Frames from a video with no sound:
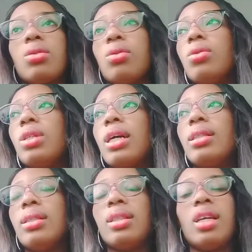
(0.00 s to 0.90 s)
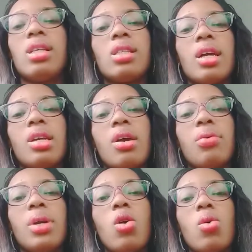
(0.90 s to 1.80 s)
to know that the things that you are
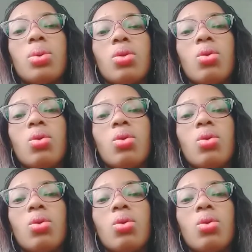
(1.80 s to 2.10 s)
really up to,